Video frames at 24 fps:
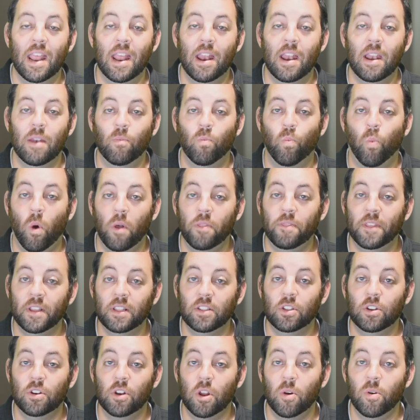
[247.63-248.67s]
One thing to
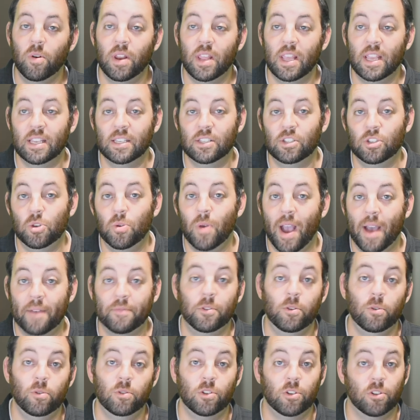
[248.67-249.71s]
note is you have to
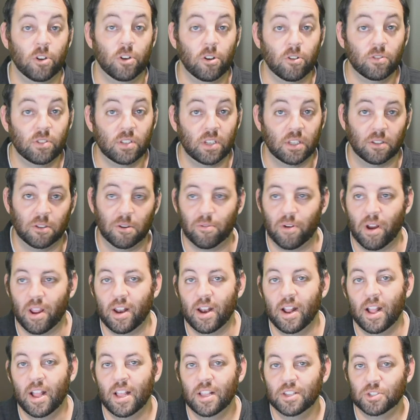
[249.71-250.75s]
use your turn signal, right?
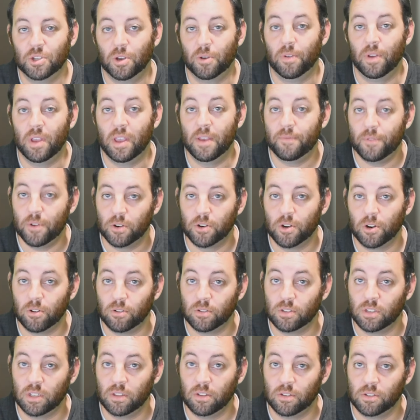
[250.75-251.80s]
So if your turn
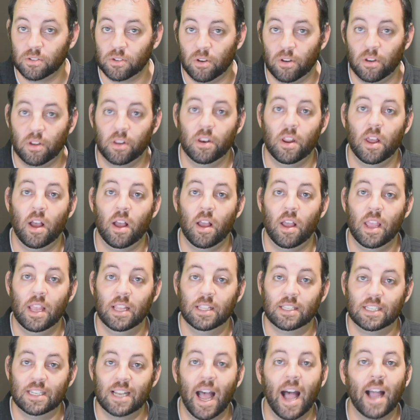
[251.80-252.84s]
signal's on, it's
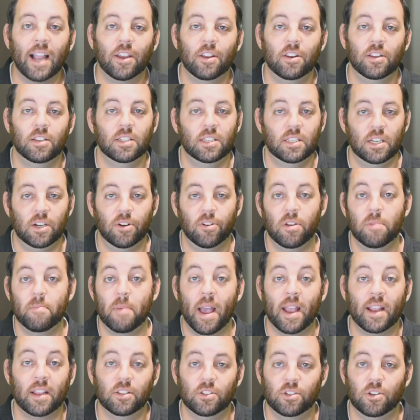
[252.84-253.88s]
not going to steer you
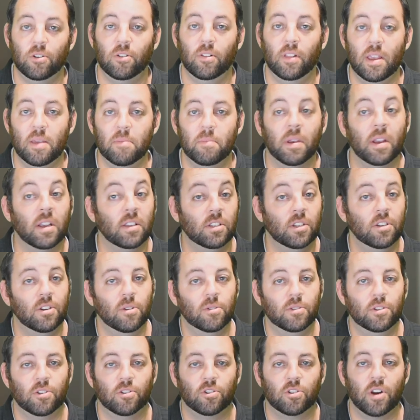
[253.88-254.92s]
back into your lane because it knows
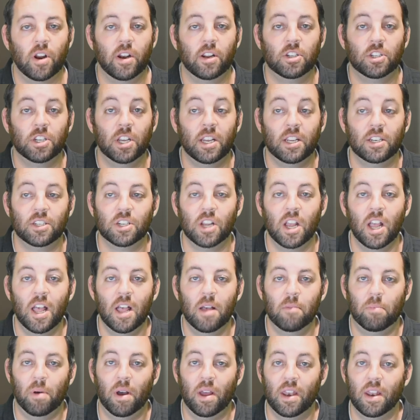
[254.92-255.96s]
you're trying to change.
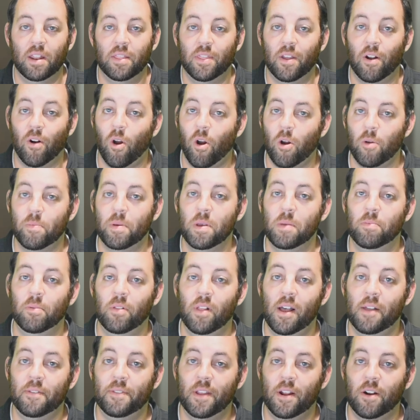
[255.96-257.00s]
But there are people
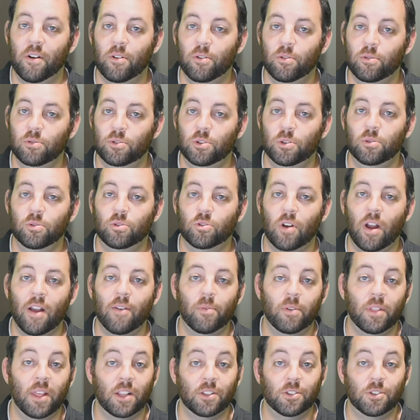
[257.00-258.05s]
out there who do drive
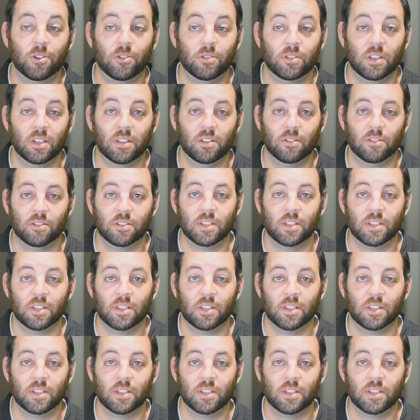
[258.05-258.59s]
without turn signals.